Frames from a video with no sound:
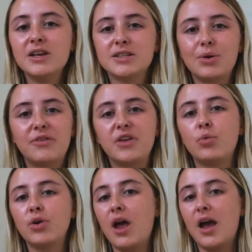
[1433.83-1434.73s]
So if you
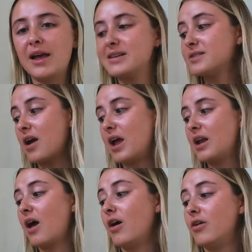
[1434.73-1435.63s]
want a
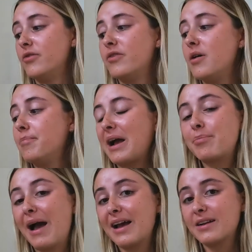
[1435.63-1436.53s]
style of
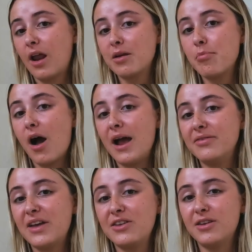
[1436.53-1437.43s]
backpack like
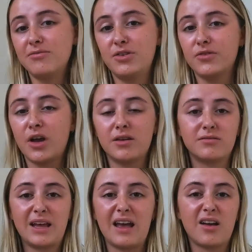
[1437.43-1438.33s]
mine, then you
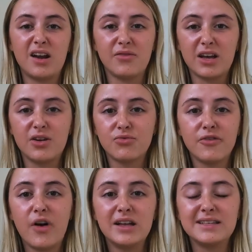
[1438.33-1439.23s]
can get kind of like a
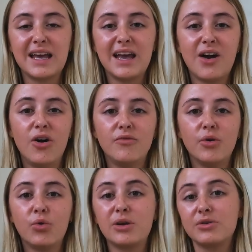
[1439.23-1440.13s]
rough idea
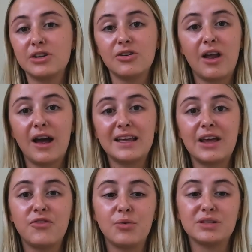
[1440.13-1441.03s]
of what it would look like
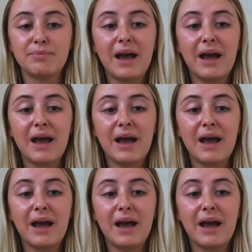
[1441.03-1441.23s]
if you were to